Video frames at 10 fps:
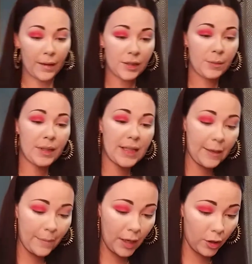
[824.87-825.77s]
So I'm going to
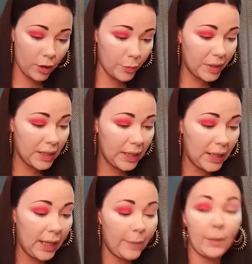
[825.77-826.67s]
take my Urban
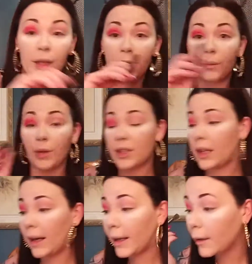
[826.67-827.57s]
Decay blender brush
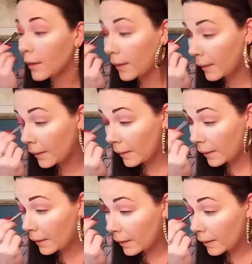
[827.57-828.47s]
that I had,
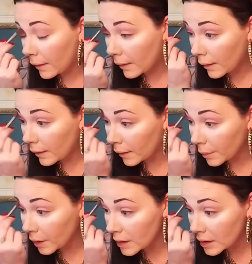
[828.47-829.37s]
and I'm
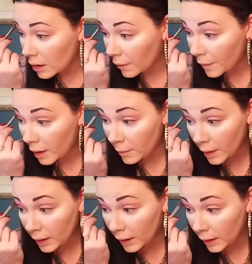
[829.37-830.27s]
going to soften up
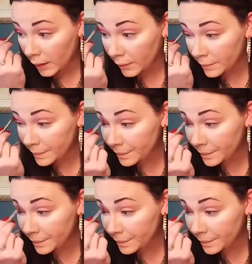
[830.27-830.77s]
my line.